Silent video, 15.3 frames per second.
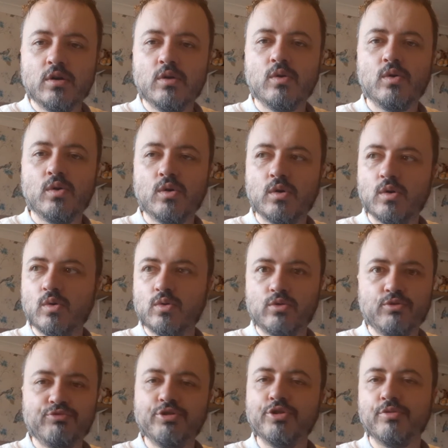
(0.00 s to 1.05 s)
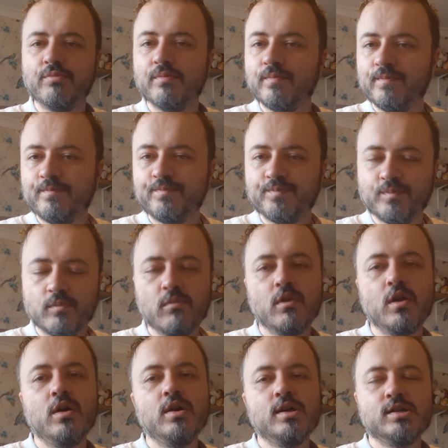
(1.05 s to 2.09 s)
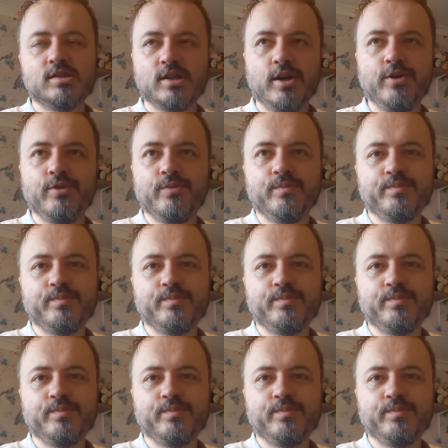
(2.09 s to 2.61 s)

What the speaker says: or a room. So